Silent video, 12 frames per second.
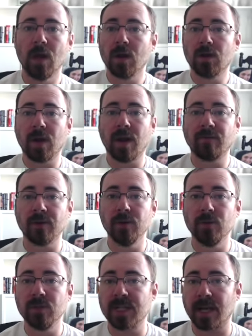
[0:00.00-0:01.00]
Good
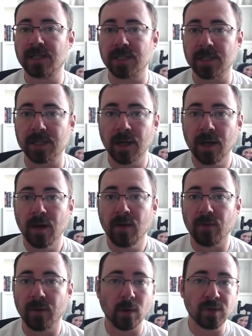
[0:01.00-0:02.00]
afternoon, Texas.
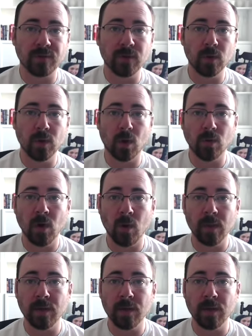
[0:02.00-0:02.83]
For those of you who don't know me,